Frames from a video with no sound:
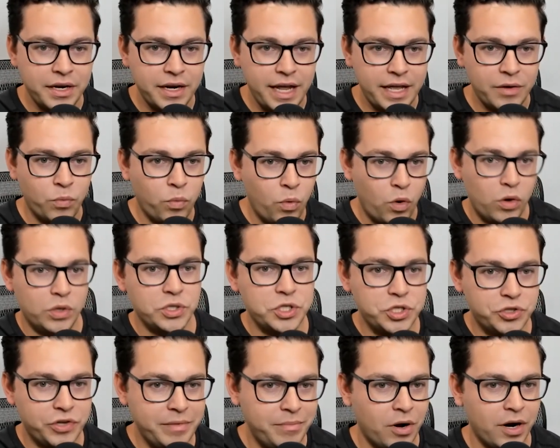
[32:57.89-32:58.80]
in wall
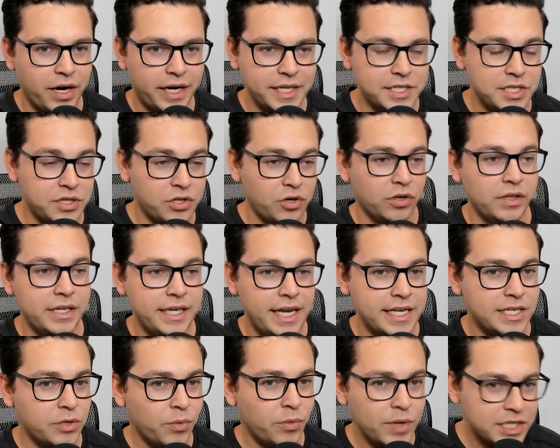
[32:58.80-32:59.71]
street markets in the early
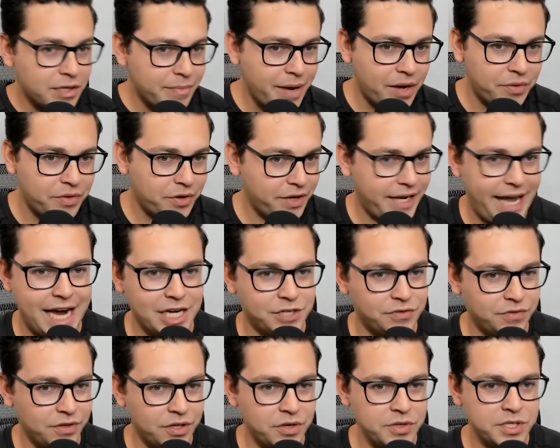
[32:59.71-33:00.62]
days it wasn't about their cash
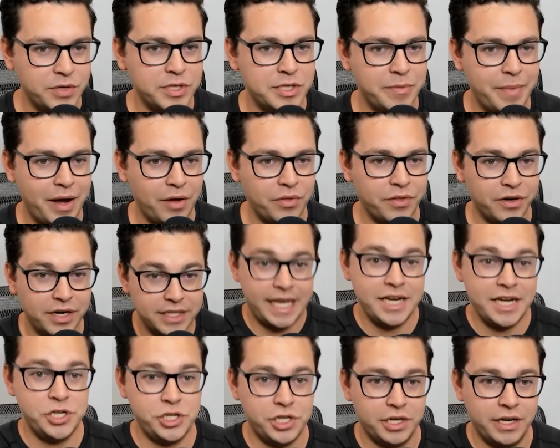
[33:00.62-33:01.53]
flows it was about their
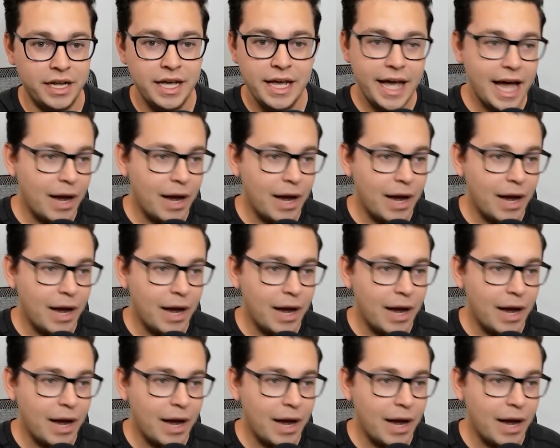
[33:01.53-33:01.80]
attention